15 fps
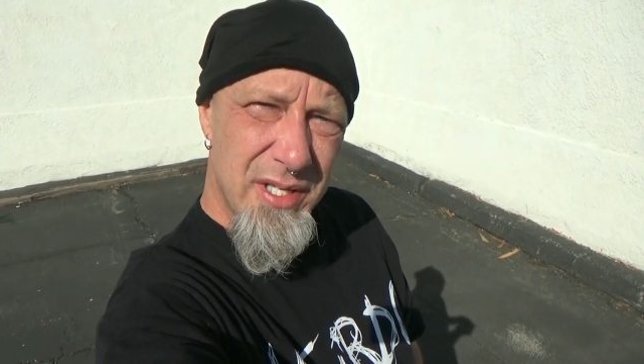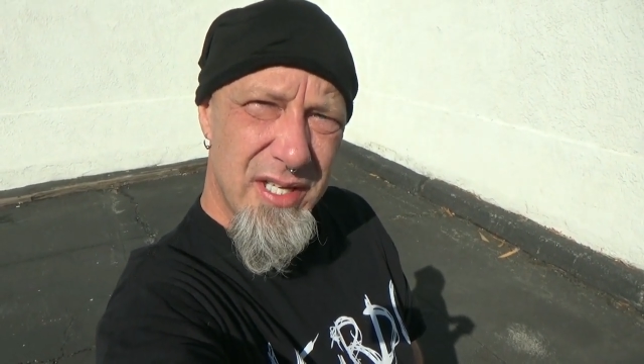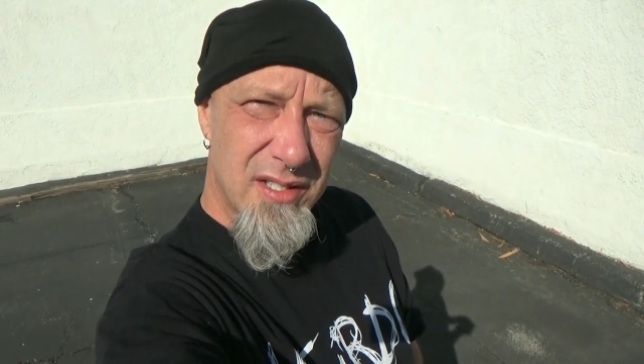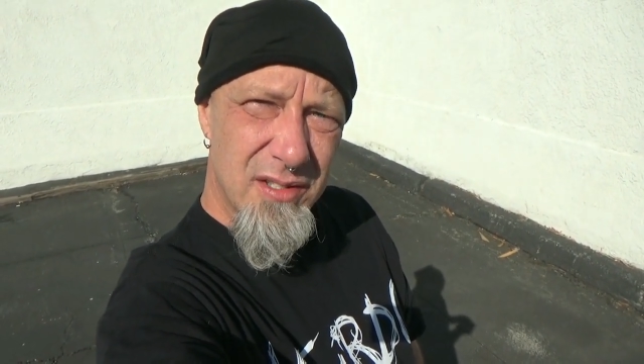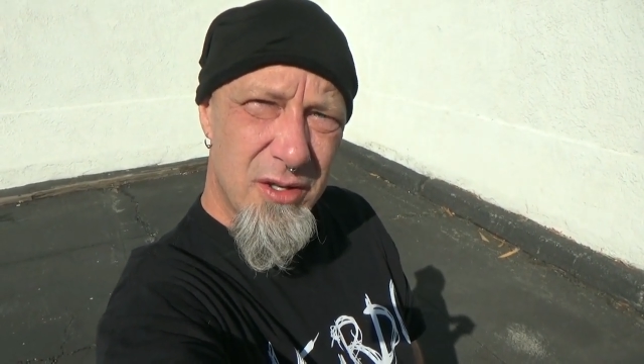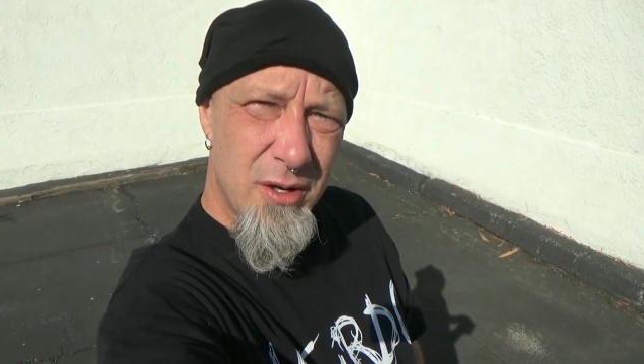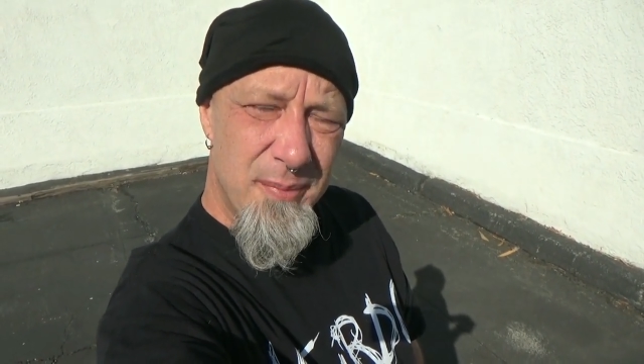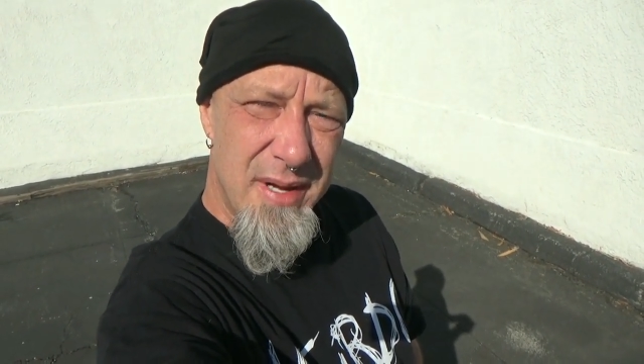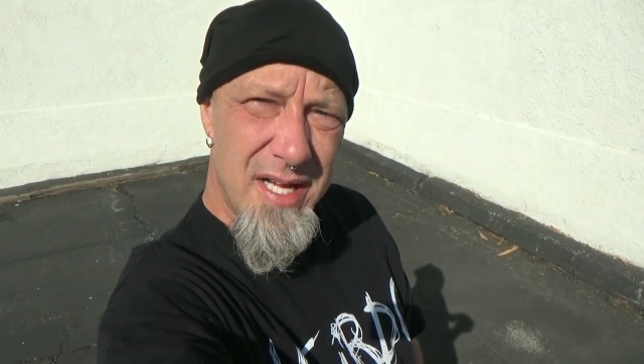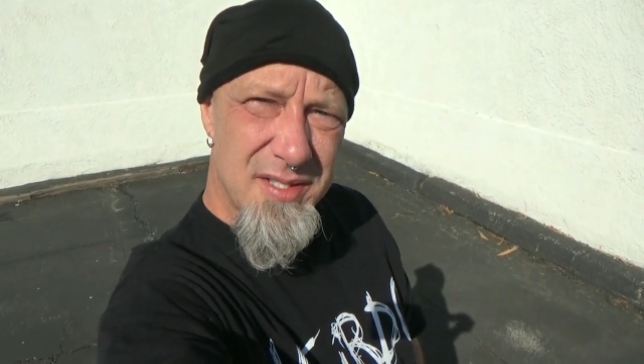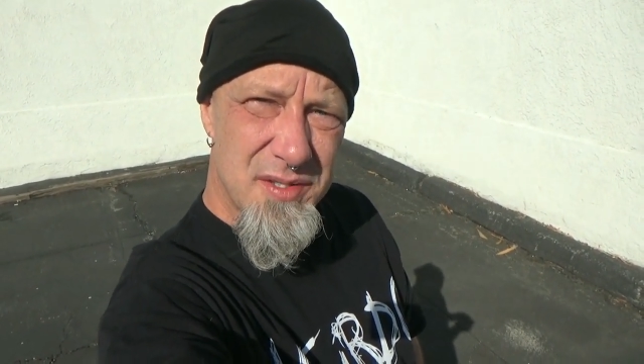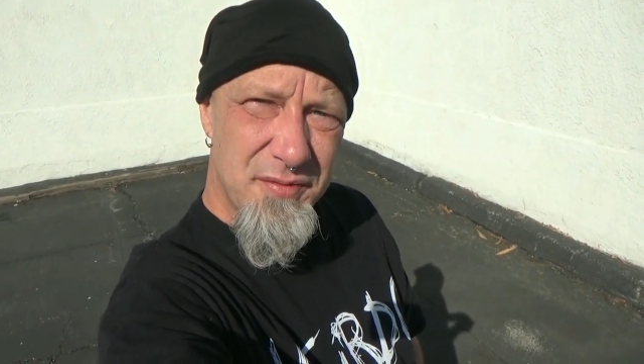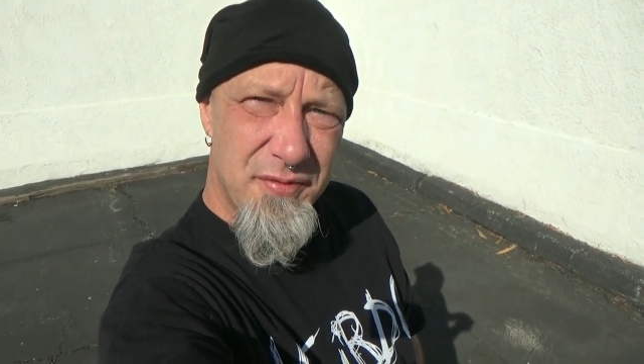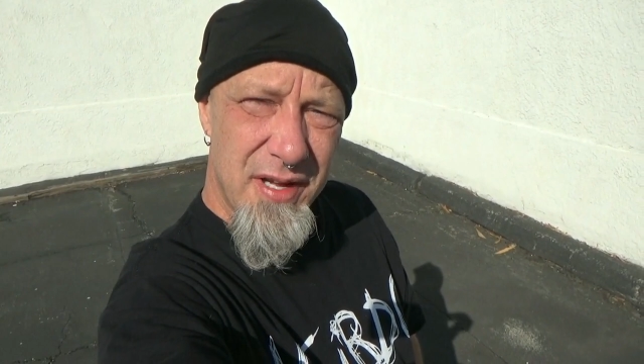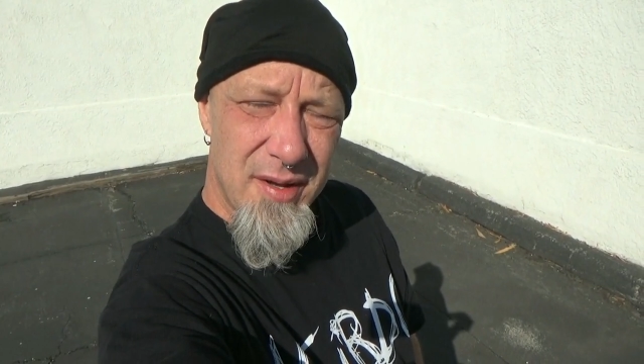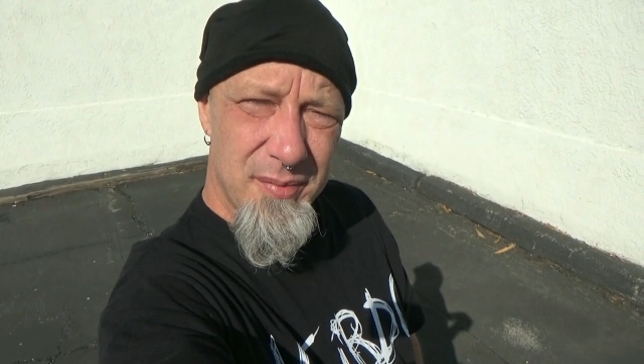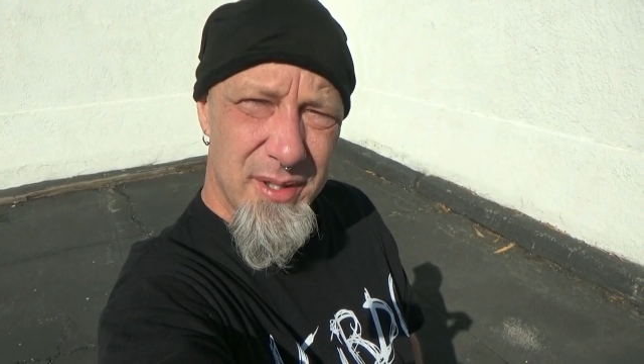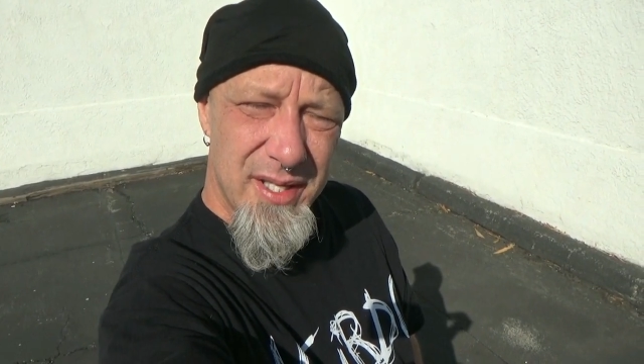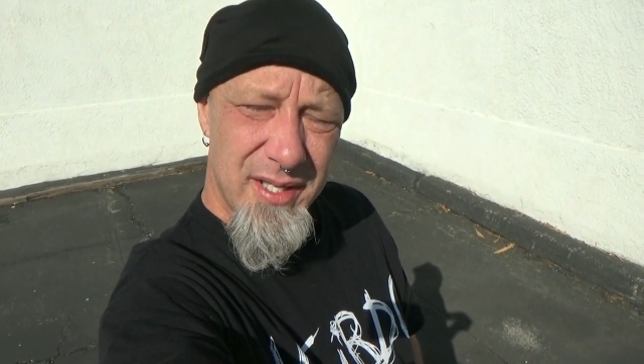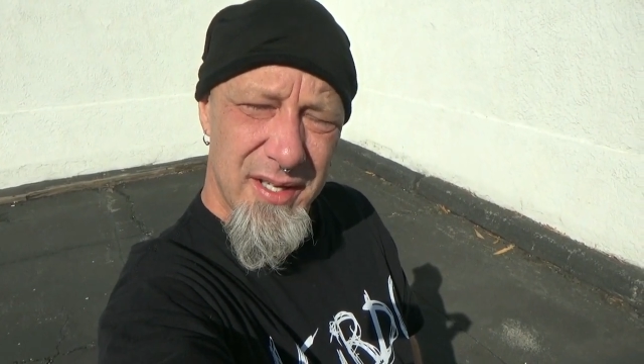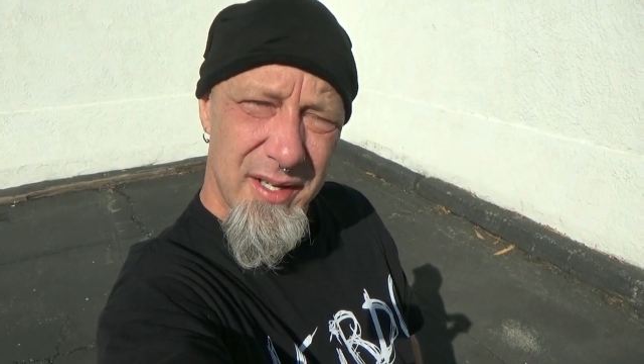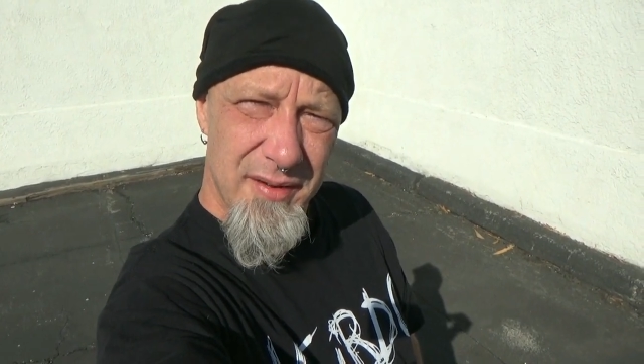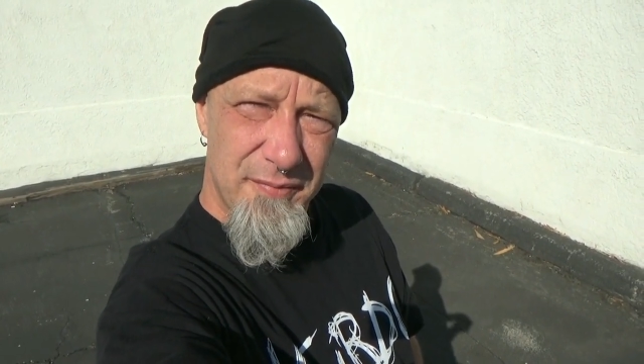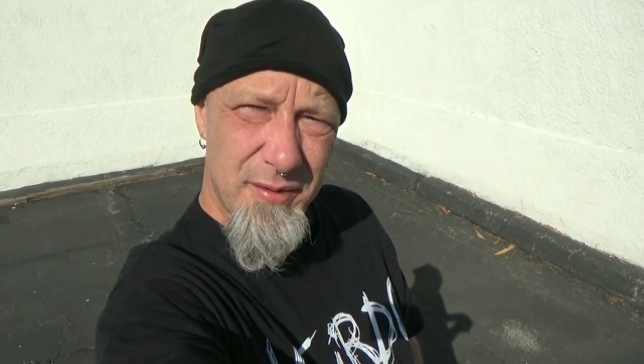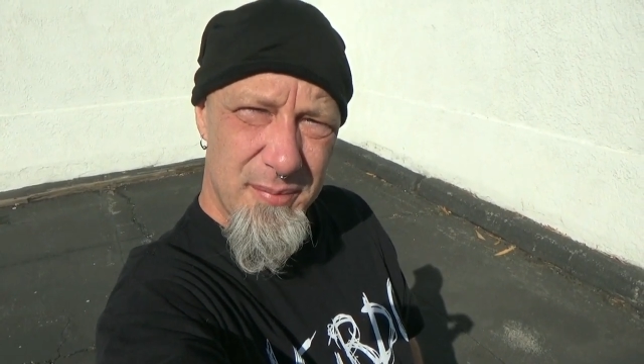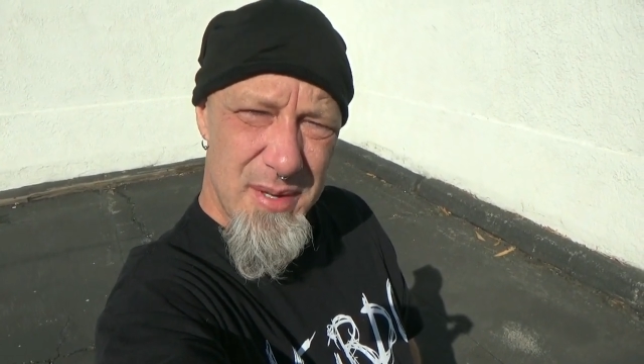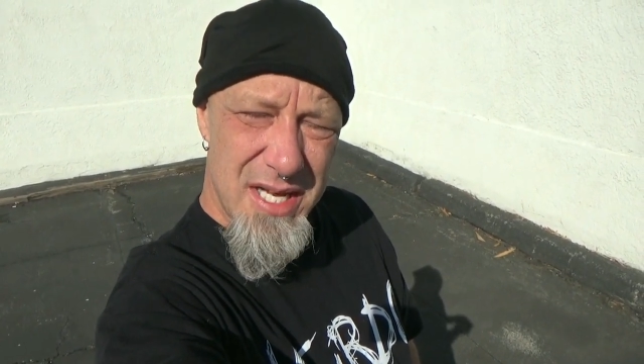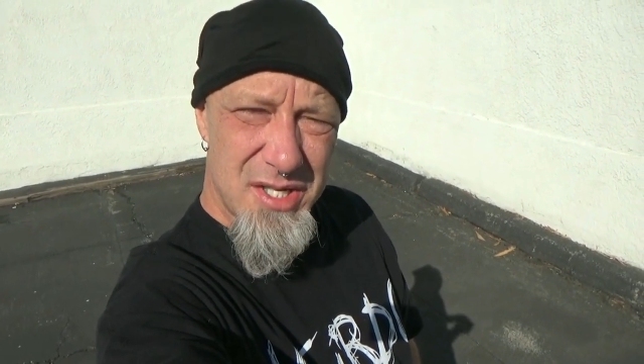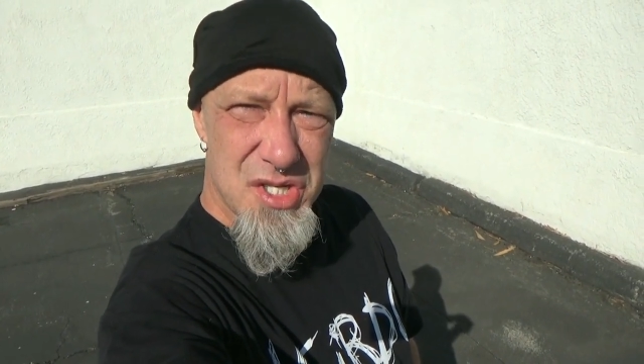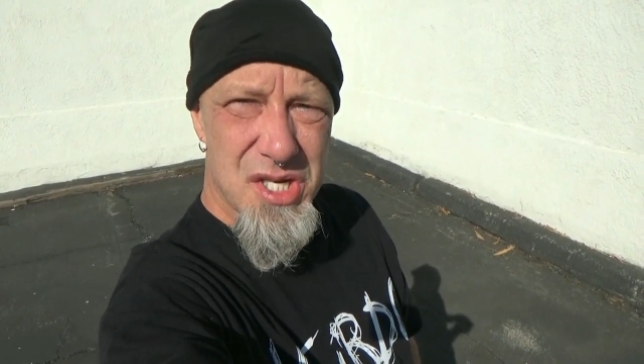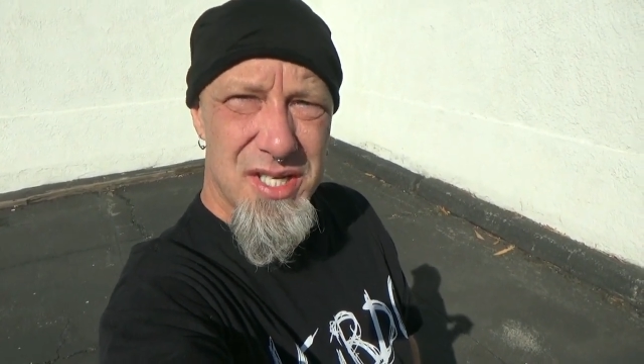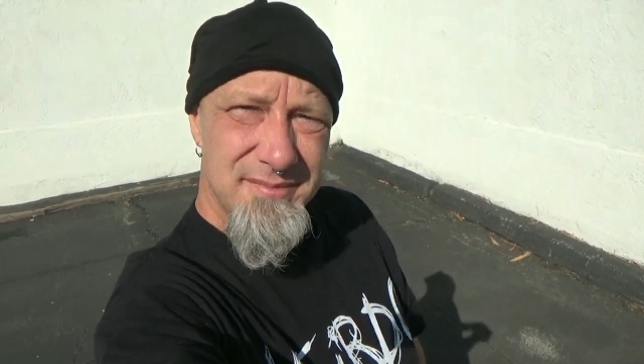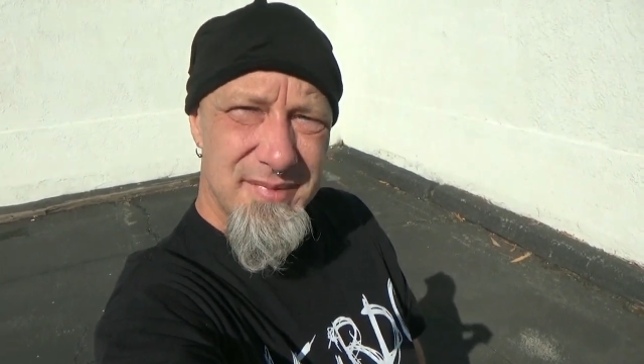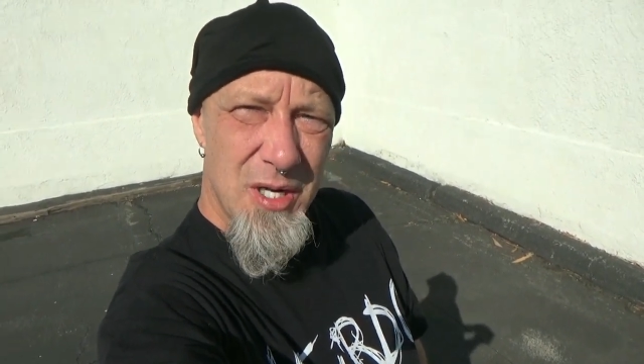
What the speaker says: and a little Manson family information.